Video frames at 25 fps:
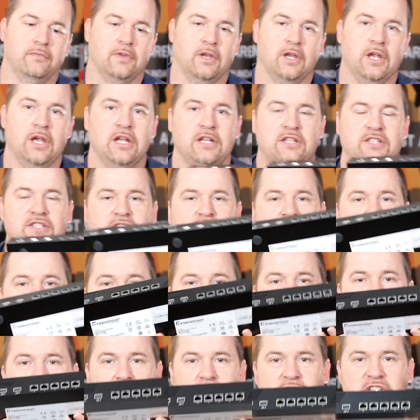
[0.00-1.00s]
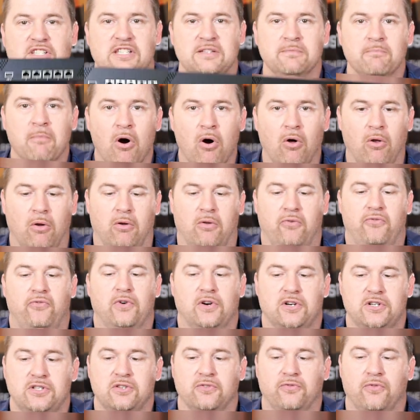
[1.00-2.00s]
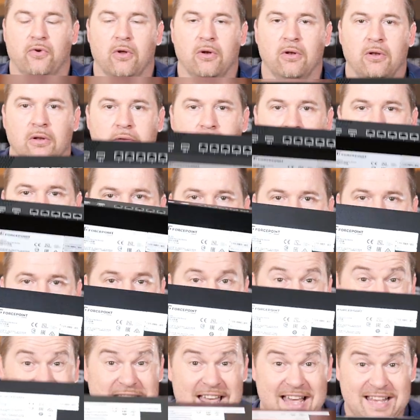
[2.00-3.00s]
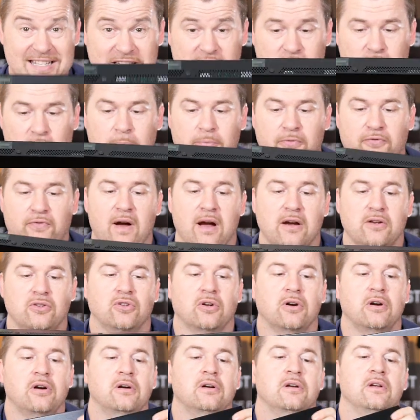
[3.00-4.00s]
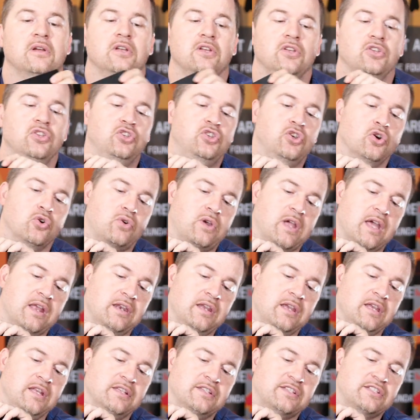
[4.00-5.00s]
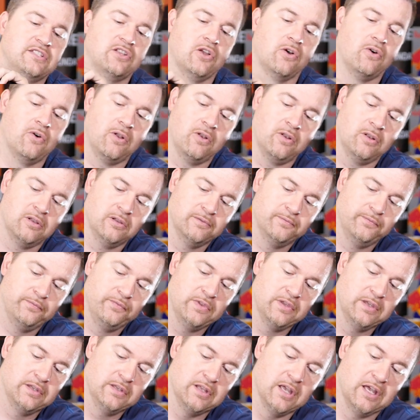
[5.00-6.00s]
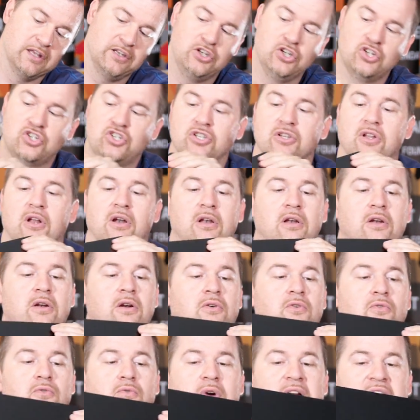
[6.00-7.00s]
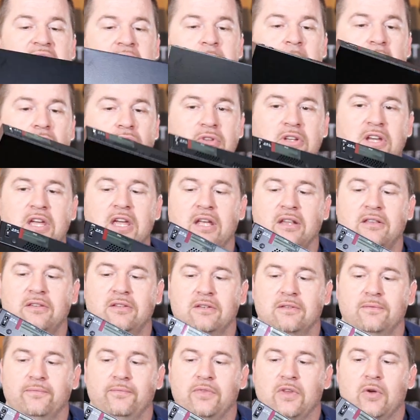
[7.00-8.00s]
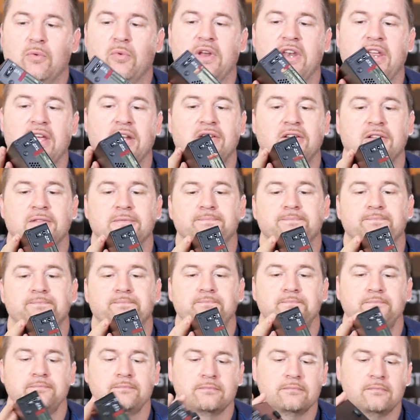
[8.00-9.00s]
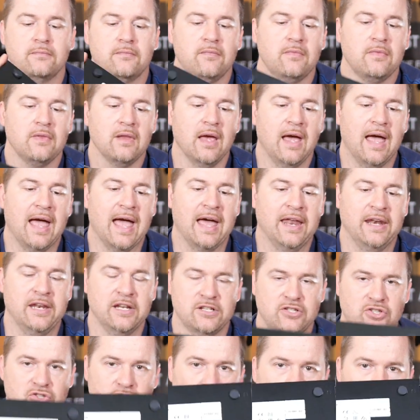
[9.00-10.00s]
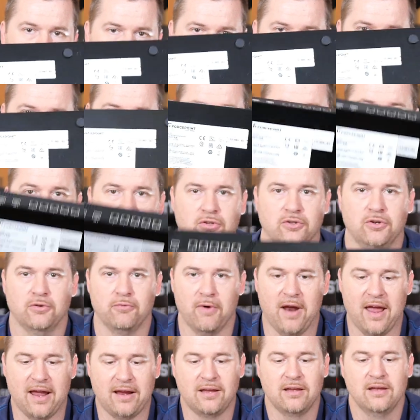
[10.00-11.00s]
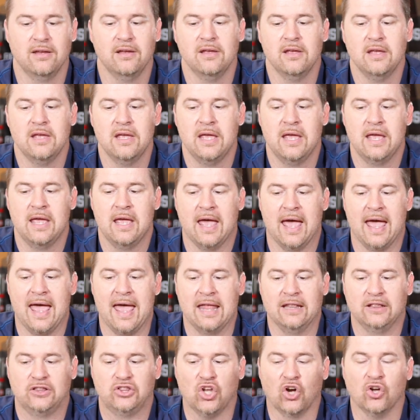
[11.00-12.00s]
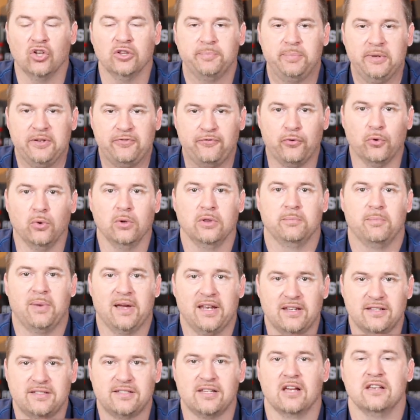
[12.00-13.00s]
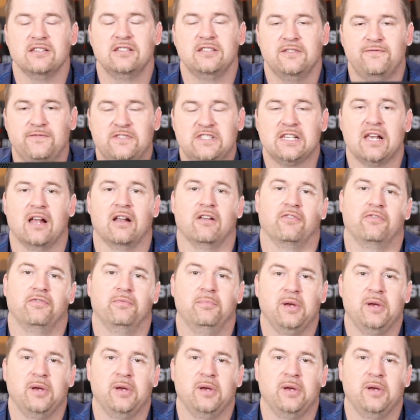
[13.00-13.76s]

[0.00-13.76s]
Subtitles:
It's small, first of all. It's desktop factor. You can install additional rack mount kit with it and install it into the rack. And don't be fooled by the size itself,